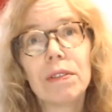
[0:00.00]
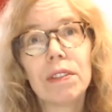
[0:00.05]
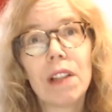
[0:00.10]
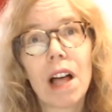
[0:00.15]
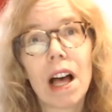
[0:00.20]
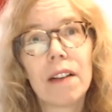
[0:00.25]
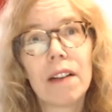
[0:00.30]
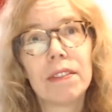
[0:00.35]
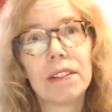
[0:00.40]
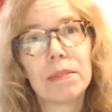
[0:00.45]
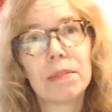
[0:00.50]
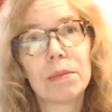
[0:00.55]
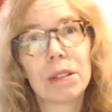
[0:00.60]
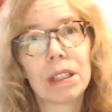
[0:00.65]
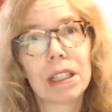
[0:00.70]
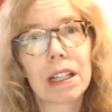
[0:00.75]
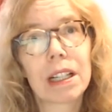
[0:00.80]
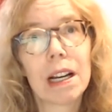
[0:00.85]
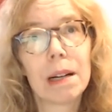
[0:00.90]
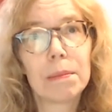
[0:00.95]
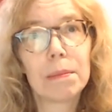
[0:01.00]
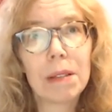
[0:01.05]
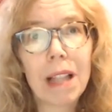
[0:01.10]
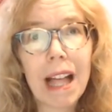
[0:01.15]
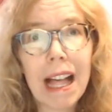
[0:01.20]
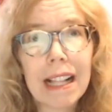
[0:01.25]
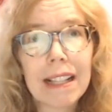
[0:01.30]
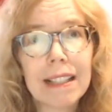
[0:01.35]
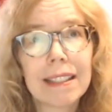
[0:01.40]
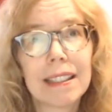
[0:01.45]
love is more
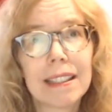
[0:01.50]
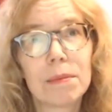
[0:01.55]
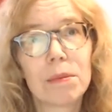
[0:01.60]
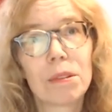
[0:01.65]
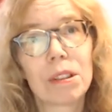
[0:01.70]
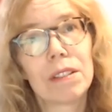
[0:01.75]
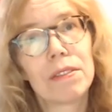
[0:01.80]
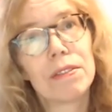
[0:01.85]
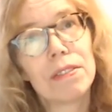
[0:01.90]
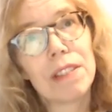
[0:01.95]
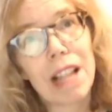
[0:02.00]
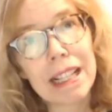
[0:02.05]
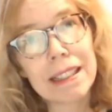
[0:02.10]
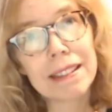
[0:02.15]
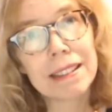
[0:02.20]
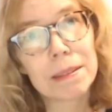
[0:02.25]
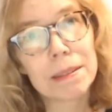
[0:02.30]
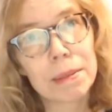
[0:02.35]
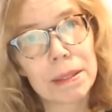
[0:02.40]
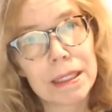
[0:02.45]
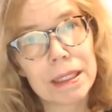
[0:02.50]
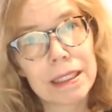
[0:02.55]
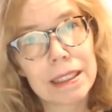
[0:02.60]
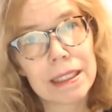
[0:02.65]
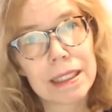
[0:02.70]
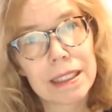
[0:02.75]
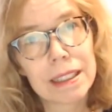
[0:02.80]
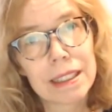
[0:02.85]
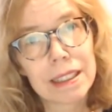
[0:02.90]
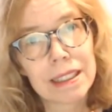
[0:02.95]
complex and more flexible.
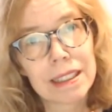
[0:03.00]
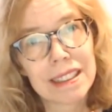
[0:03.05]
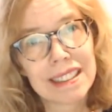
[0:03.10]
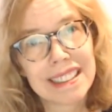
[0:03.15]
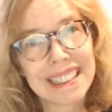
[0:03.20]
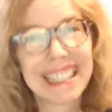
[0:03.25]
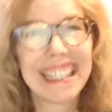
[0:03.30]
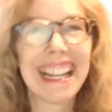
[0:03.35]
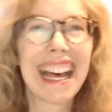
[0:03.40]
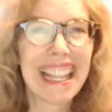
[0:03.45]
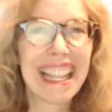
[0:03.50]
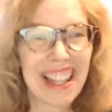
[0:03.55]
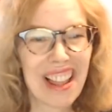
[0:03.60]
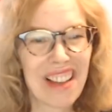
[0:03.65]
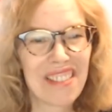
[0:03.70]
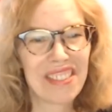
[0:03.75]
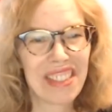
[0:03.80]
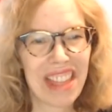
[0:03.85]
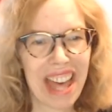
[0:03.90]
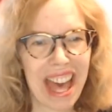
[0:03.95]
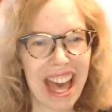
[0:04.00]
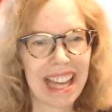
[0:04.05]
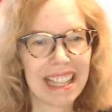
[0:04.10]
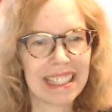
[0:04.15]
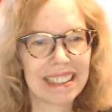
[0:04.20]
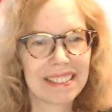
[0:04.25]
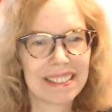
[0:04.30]
And I love that.